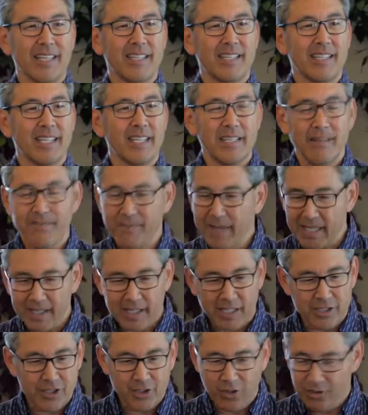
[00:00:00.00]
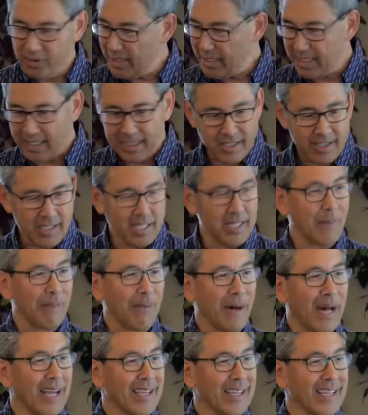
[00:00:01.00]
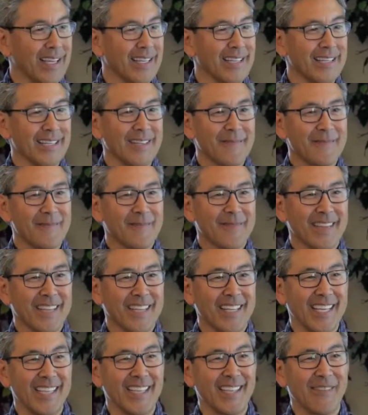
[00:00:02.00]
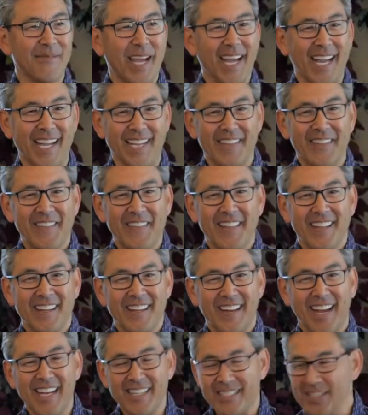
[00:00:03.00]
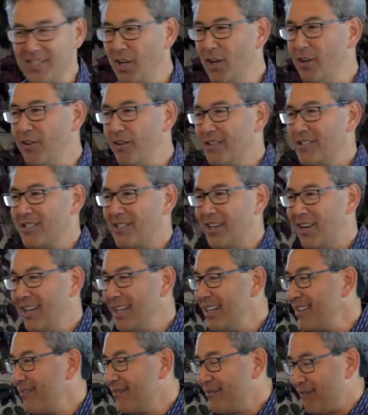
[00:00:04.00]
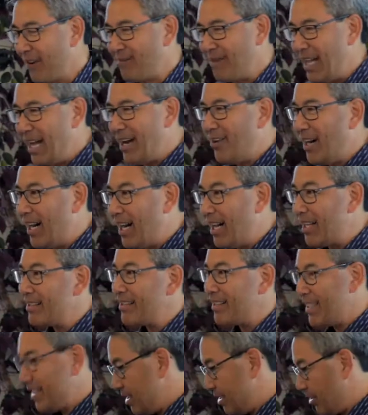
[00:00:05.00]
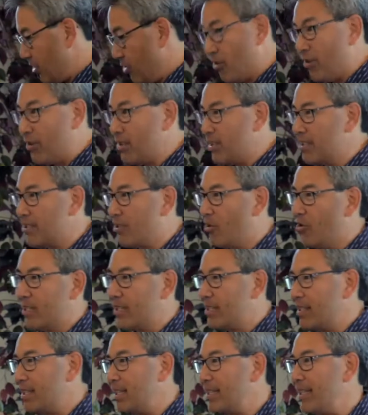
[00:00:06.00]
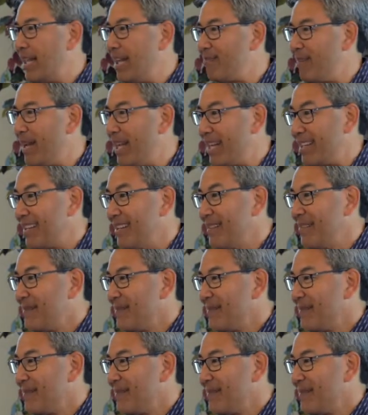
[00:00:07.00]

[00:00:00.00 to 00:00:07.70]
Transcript: it didn't make the journey into the pocket in the bag. Right? So starting from now on, this cord is going in that bag.